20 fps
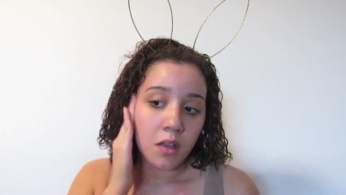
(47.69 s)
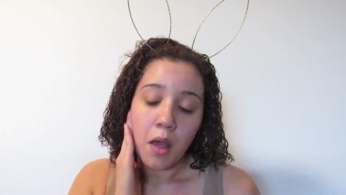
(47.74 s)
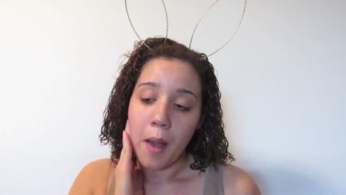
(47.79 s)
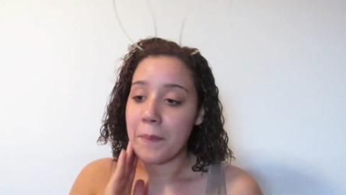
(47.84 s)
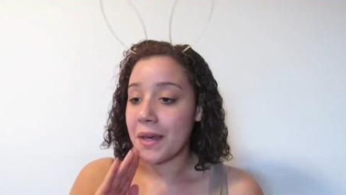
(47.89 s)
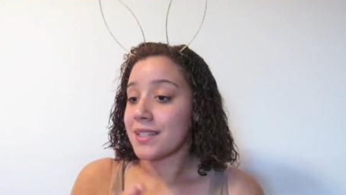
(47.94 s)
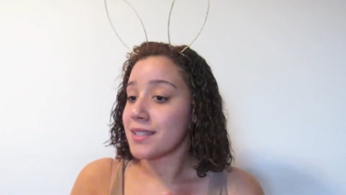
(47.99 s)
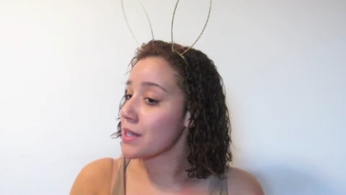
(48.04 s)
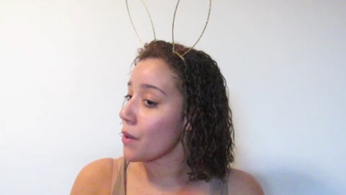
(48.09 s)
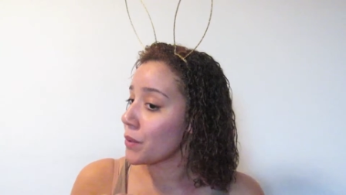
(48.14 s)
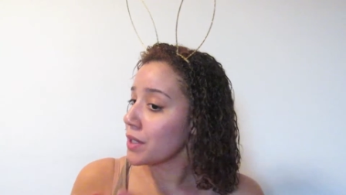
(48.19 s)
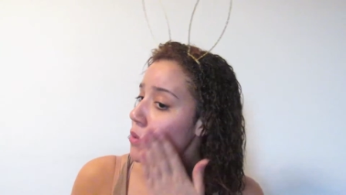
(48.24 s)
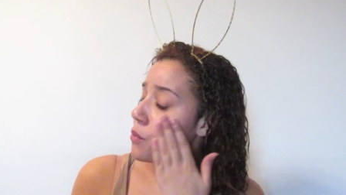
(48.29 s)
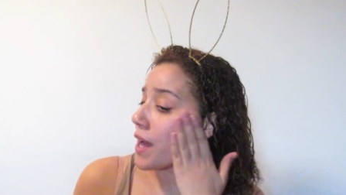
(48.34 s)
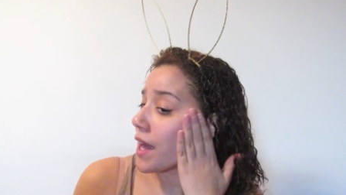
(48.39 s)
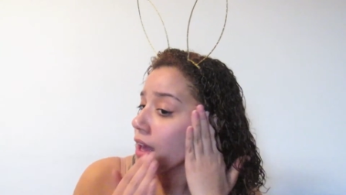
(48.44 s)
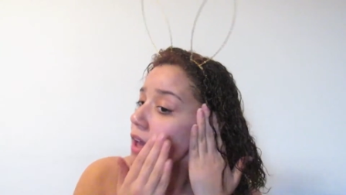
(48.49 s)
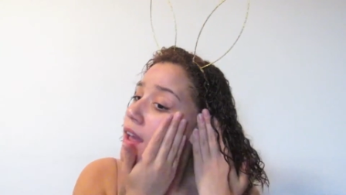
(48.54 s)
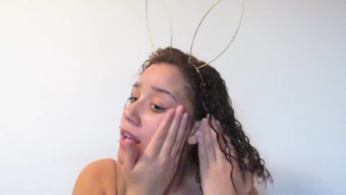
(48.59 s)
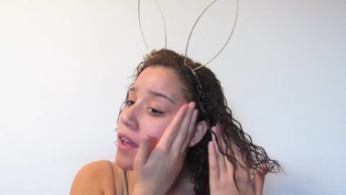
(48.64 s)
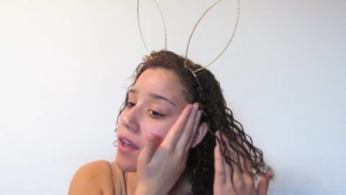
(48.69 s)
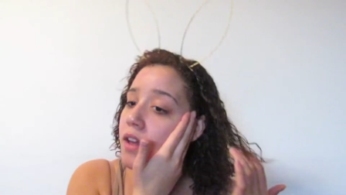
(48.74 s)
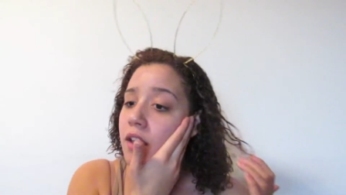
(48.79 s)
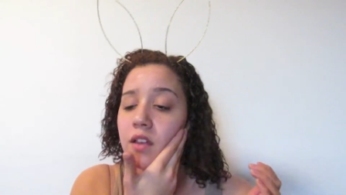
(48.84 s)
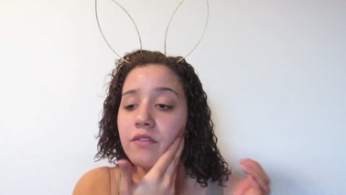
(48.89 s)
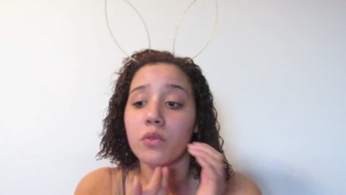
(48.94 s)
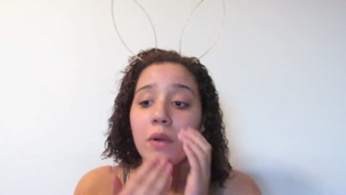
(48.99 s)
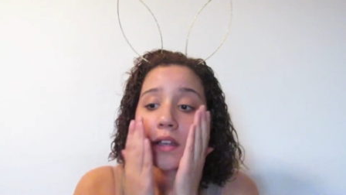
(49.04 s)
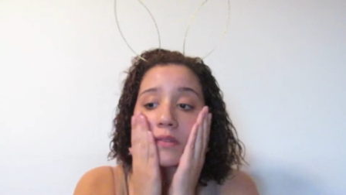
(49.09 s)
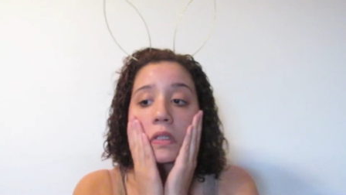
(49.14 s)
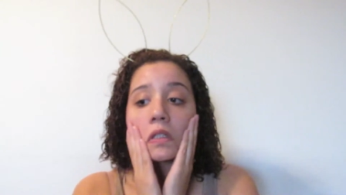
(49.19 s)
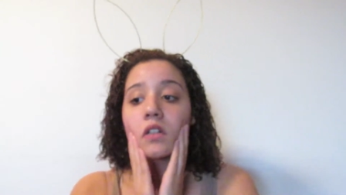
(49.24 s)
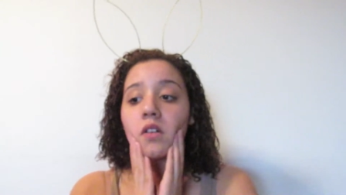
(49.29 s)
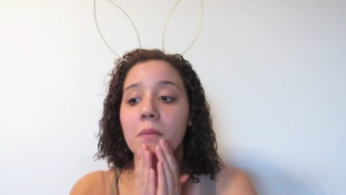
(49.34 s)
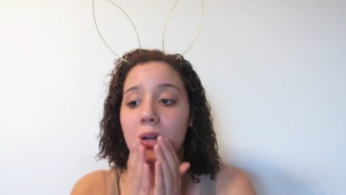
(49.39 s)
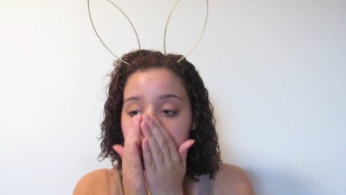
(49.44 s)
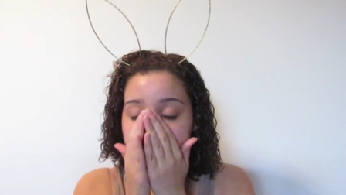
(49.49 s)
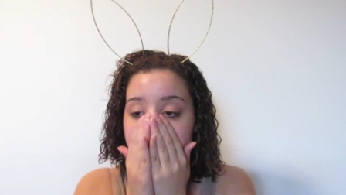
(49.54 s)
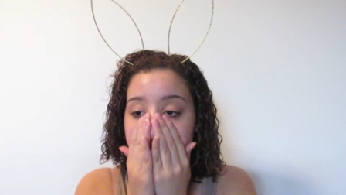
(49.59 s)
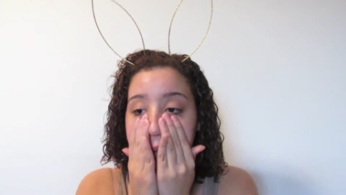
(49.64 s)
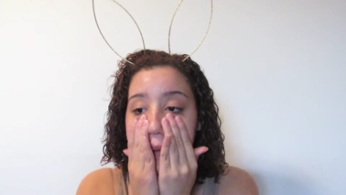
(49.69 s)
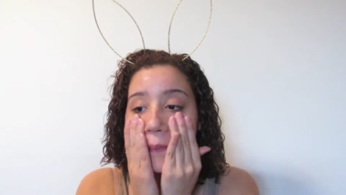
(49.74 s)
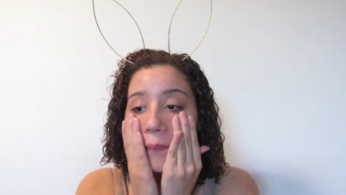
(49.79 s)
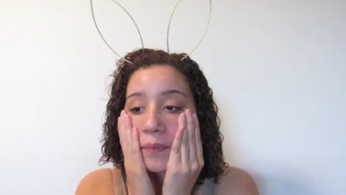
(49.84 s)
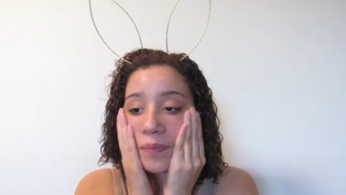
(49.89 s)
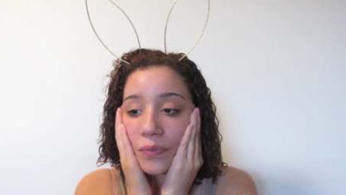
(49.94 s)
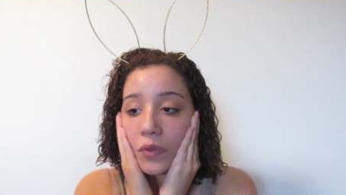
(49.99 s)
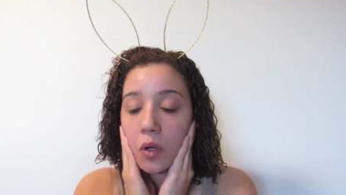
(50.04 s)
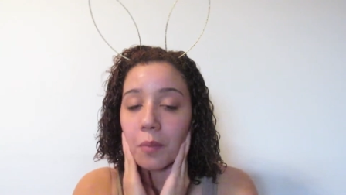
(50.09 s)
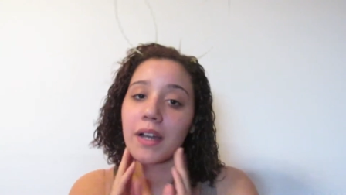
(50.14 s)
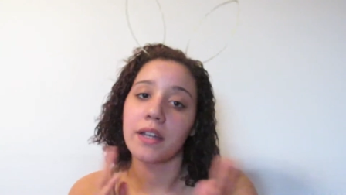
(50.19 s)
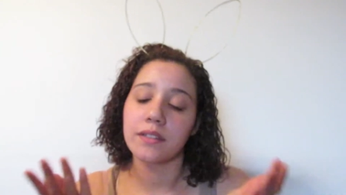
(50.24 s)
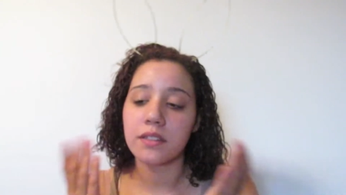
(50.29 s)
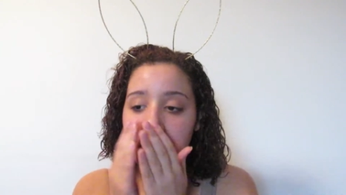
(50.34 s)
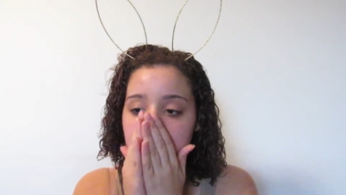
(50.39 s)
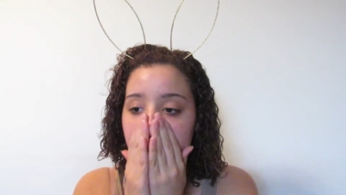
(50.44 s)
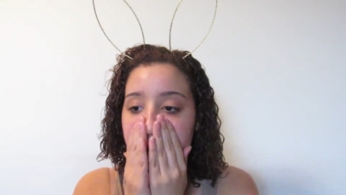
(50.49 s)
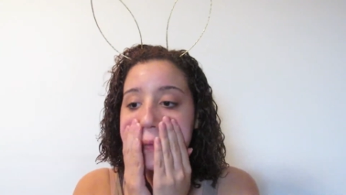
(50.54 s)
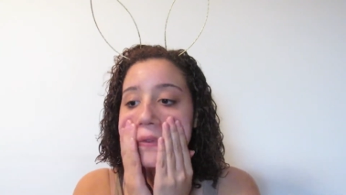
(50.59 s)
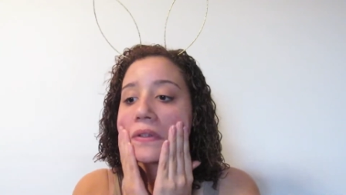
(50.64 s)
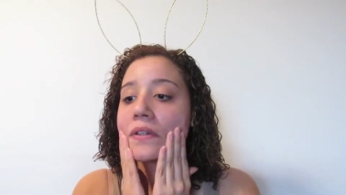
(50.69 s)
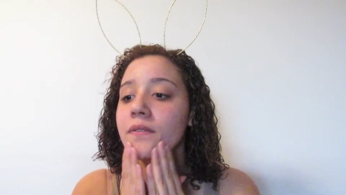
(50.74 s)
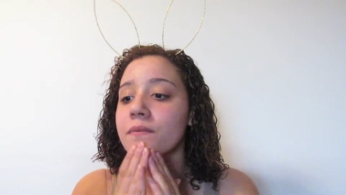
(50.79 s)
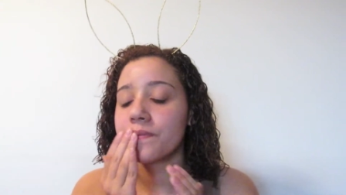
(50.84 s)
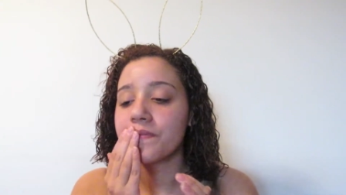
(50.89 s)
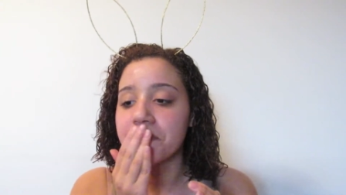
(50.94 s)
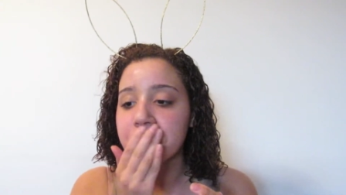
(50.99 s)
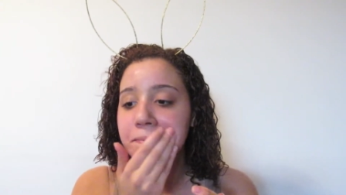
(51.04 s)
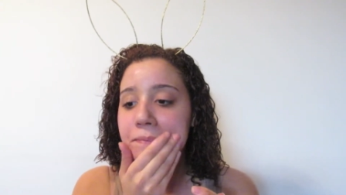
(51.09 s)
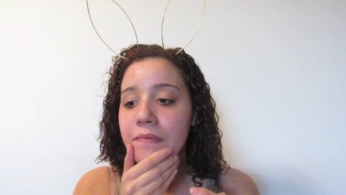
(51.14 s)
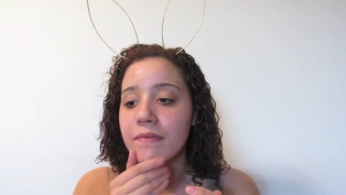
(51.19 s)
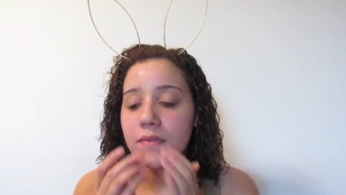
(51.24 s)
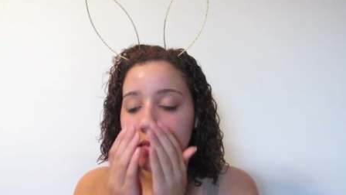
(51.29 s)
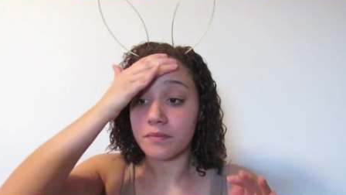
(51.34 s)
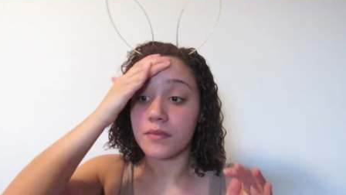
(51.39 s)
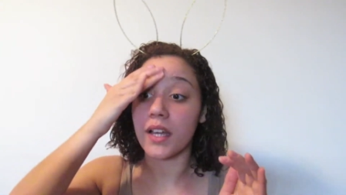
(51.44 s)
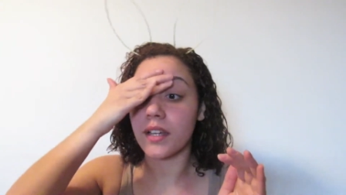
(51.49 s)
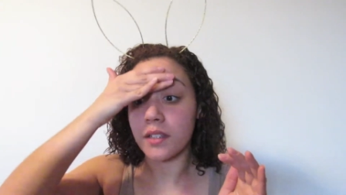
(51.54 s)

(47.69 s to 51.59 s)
it's going away. you guys want to know my secret? Or ex?